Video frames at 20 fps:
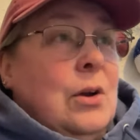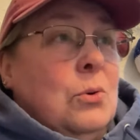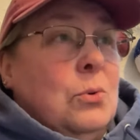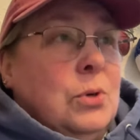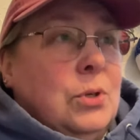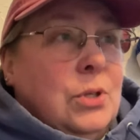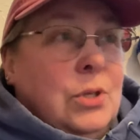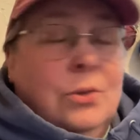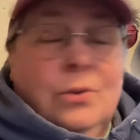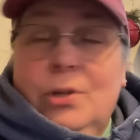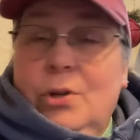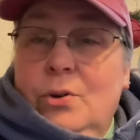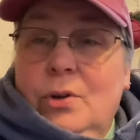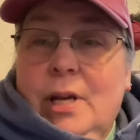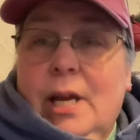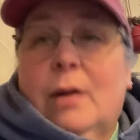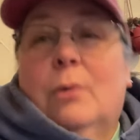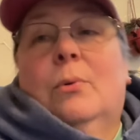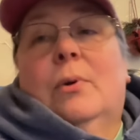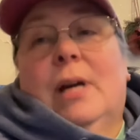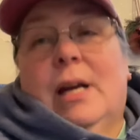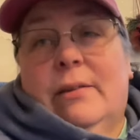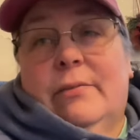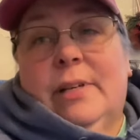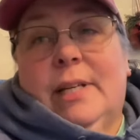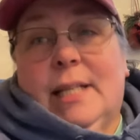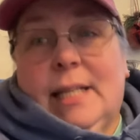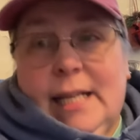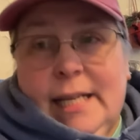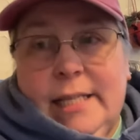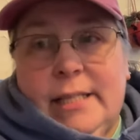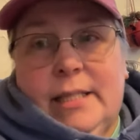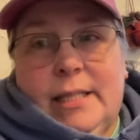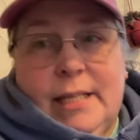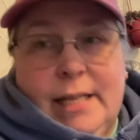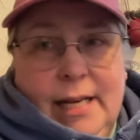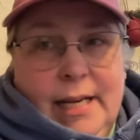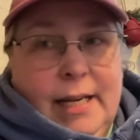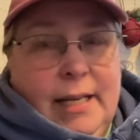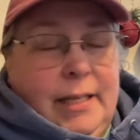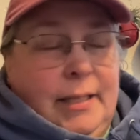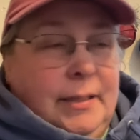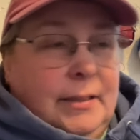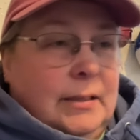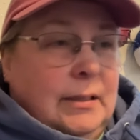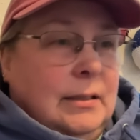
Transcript: We're doing okay. We're having a lazy day.